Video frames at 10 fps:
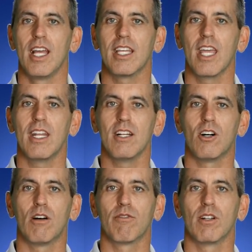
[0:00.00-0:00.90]
Get an
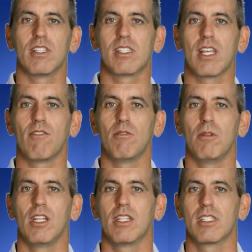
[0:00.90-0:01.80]
offer in 7
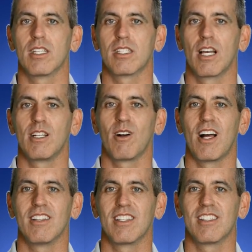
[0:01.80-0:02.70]
minutes to sell your
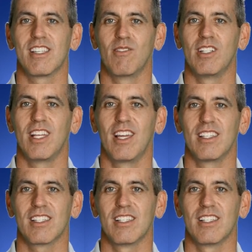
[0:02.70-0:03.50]
house in 7 days.